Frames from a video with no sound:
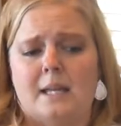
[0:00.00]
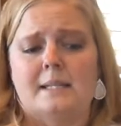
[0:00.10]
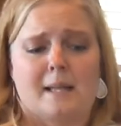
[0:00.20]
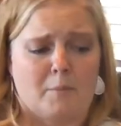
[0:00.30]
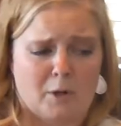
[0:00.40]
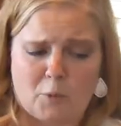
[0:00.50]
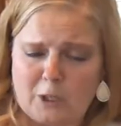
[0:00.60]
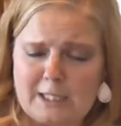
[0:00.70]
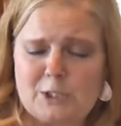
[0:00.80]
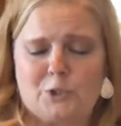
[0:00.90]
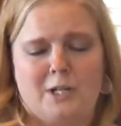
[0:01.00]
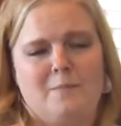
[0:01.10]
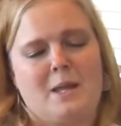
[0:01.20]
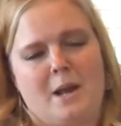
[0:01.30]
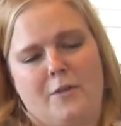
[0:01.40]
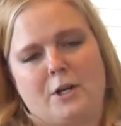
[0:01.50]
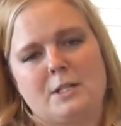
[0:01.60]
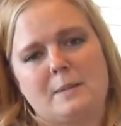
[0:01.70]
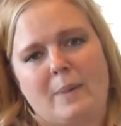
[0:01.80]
some are more extreme than others,